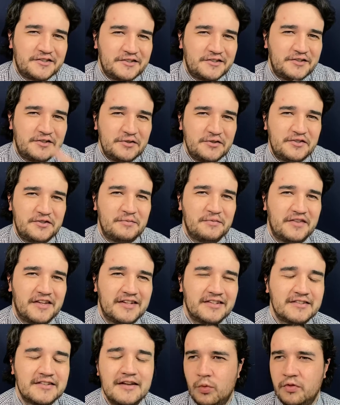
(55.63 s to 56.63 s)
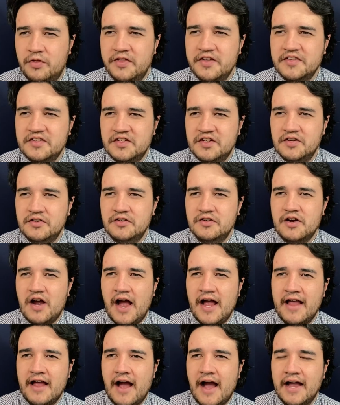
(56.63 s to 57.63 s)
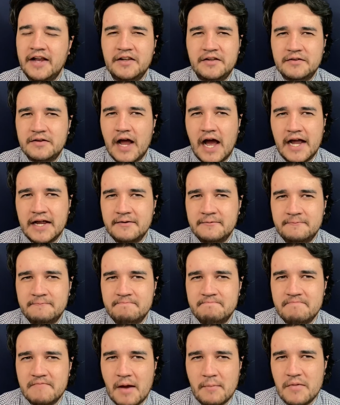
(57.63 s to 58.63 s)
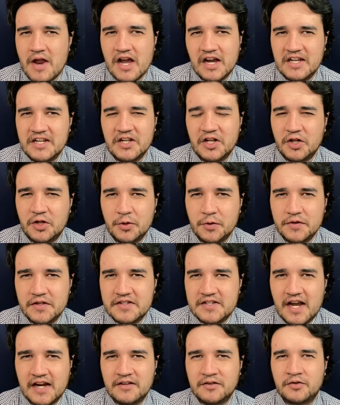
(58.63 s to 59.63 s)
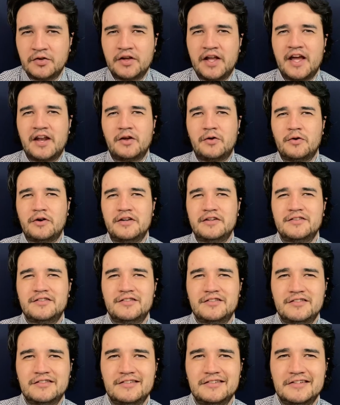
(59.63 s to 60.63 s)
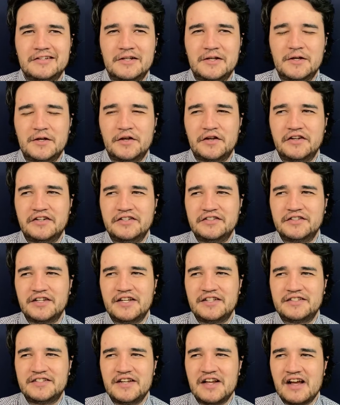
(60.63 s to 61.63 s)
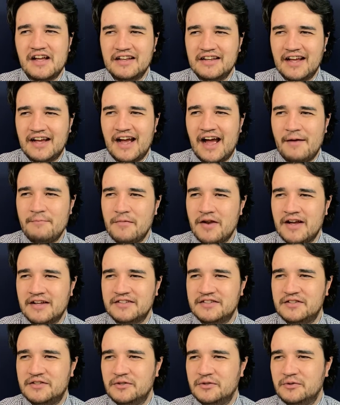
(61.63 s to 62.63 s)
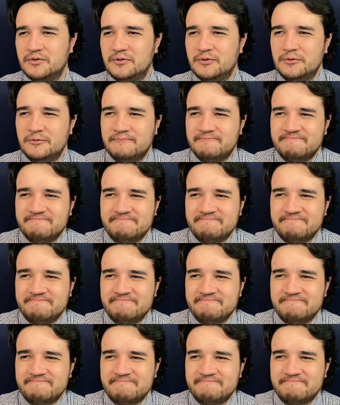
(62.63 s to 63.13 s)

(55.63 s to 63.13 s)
do some things. This year, I'm not going to include the technical categories because I'm not too